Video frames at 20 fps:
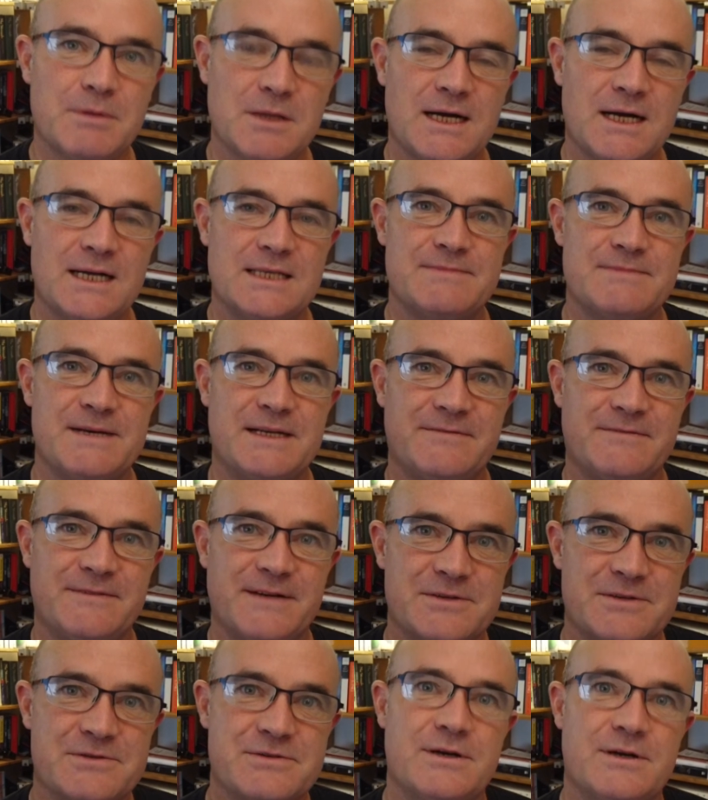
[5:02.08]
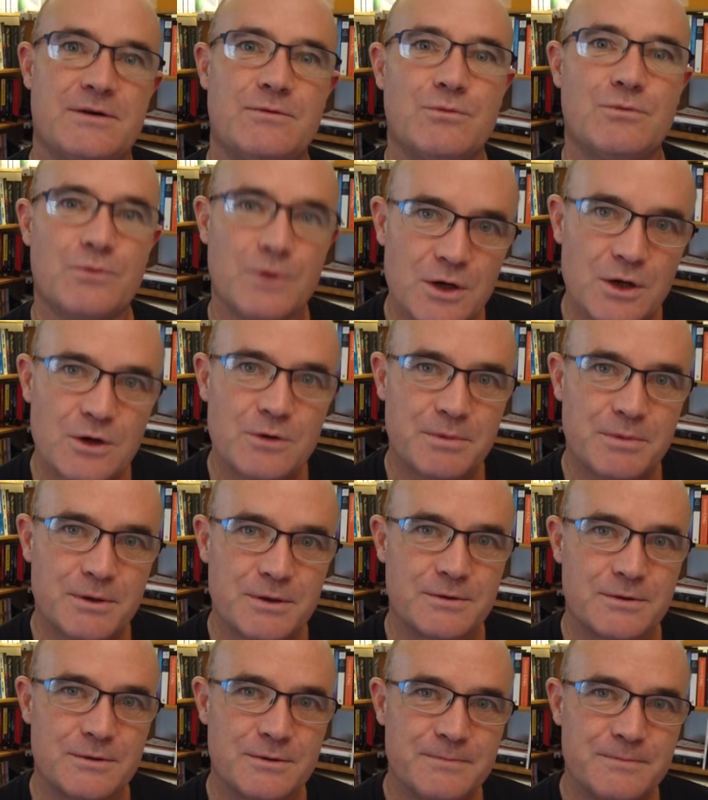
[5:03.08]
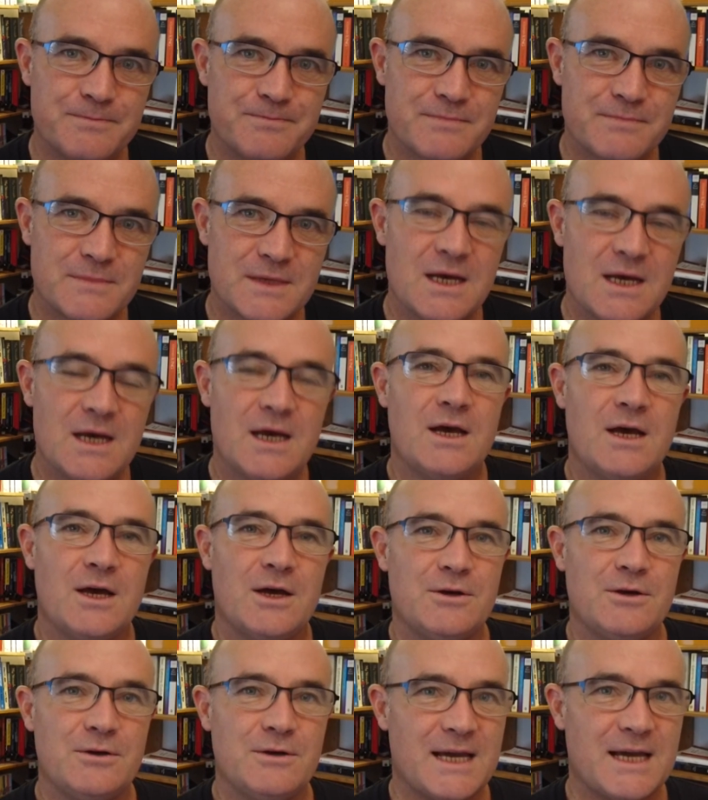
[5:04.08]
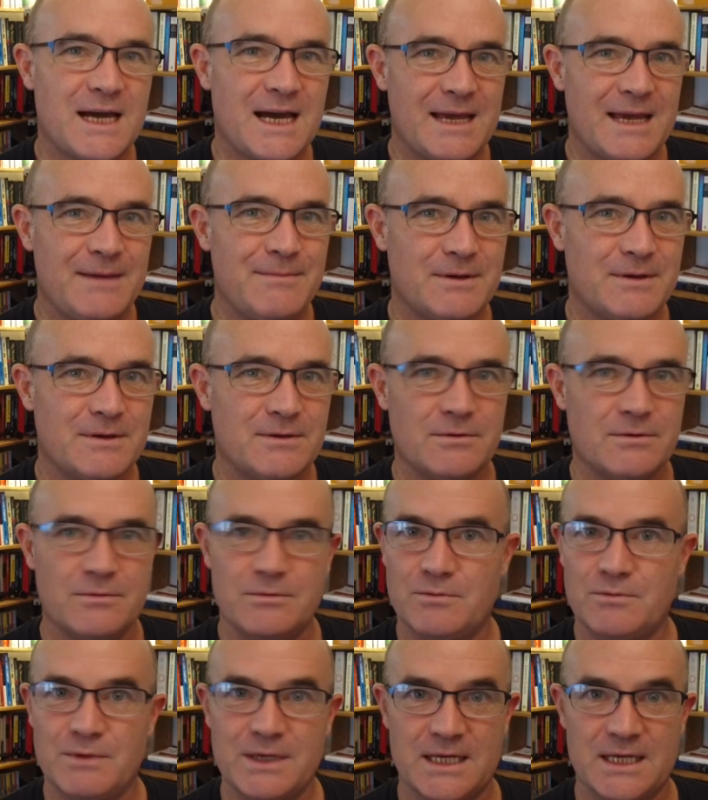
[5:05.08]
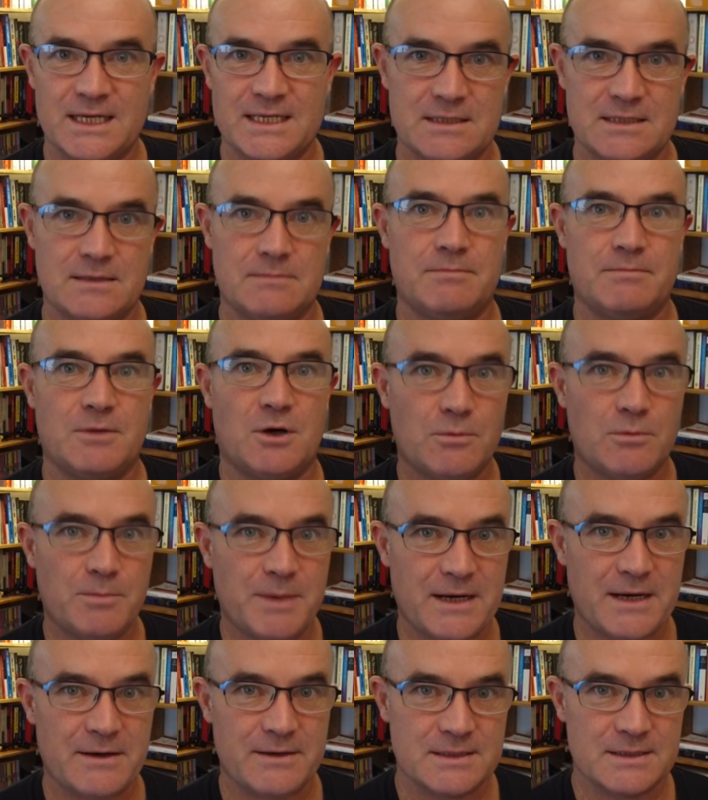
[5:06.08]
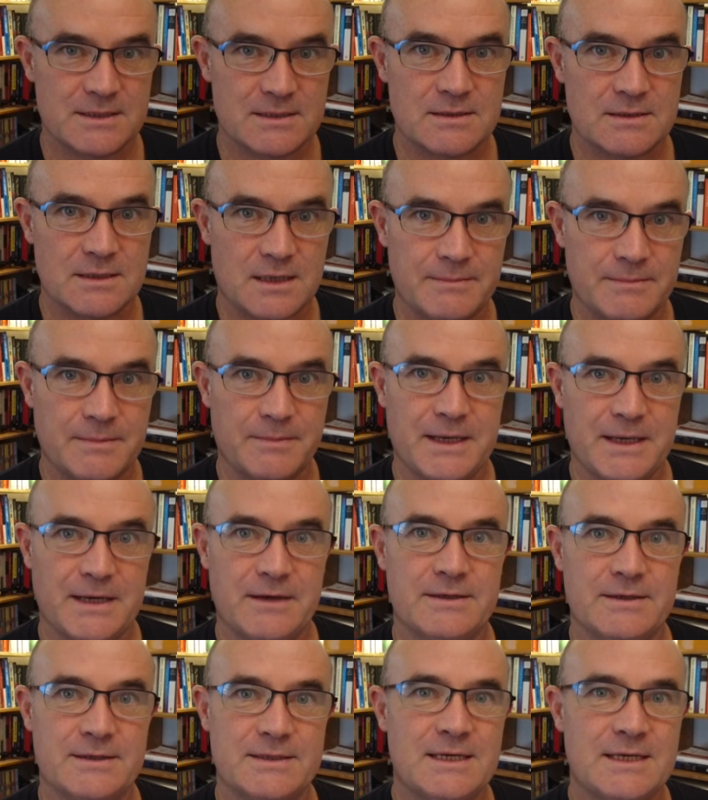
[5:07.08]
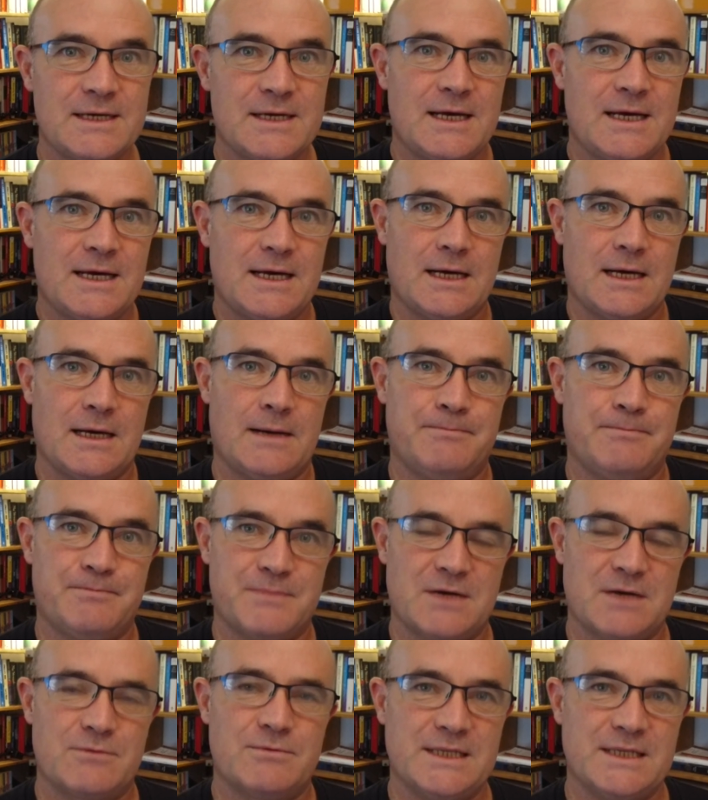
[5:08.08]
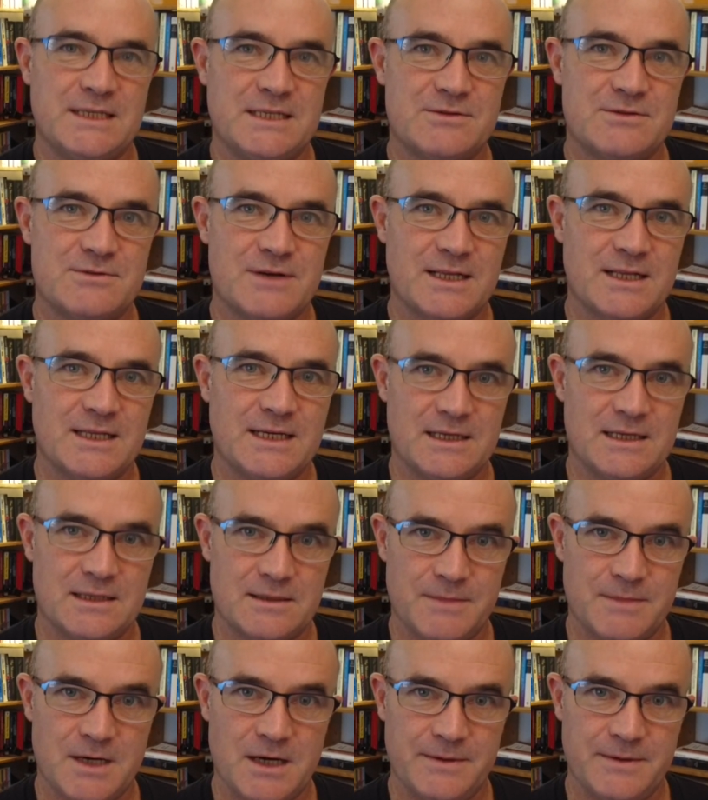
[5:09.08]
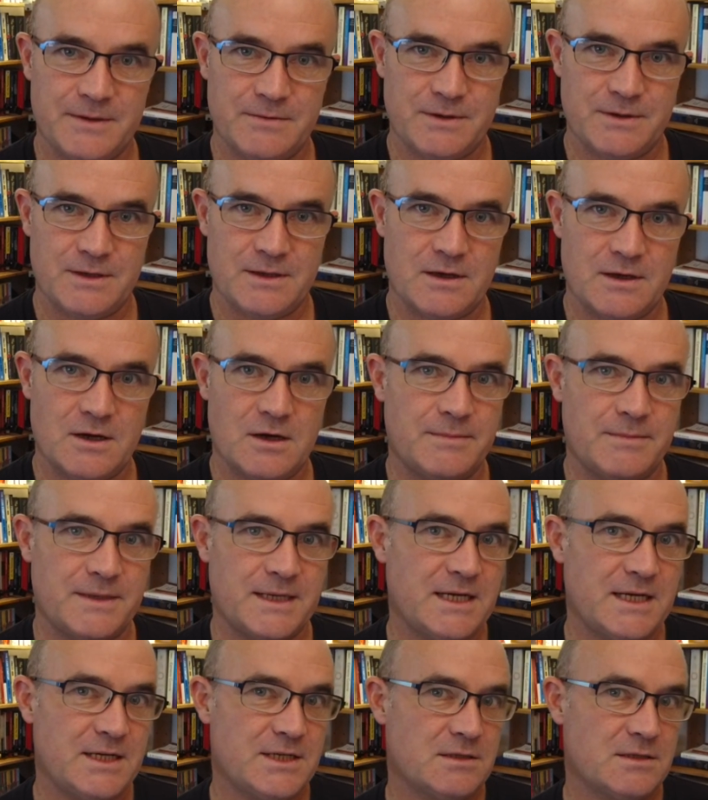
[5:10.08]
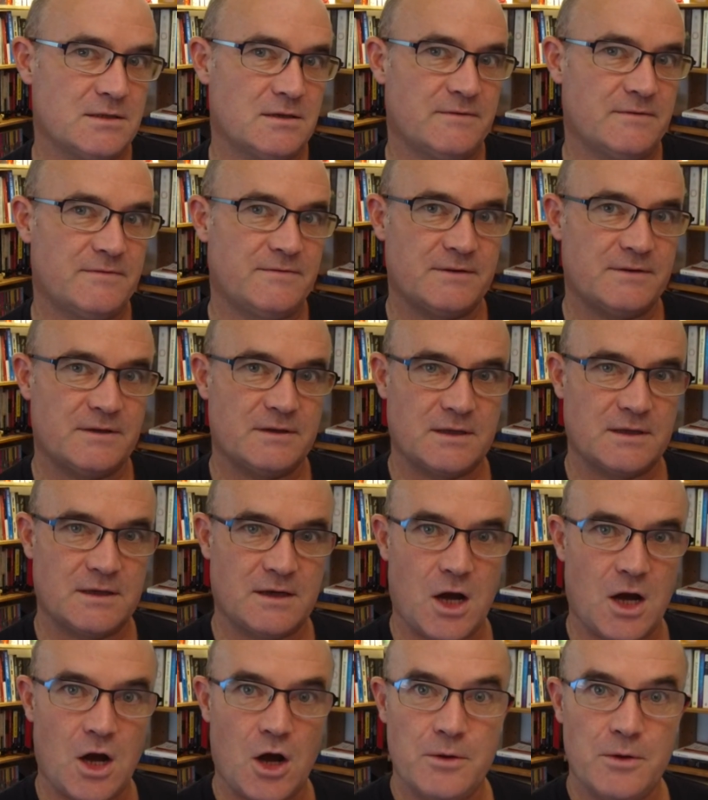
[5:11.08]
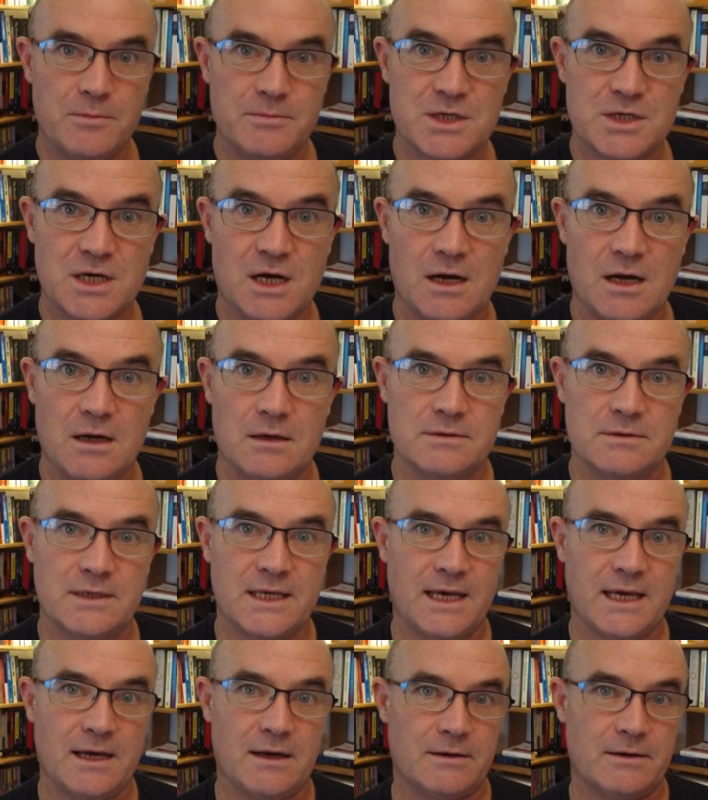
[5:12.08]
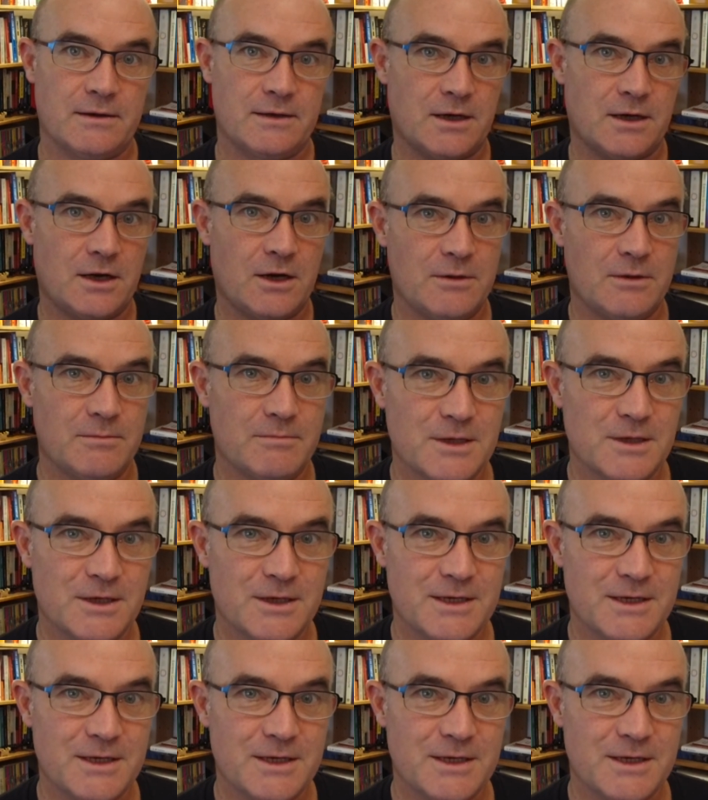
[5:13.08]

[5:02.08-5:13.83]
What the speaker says: appliance manufacturer Whirlpool, who realized that all parents, I'm a parent, are really struggling at the moment with the combination of like home childcare and home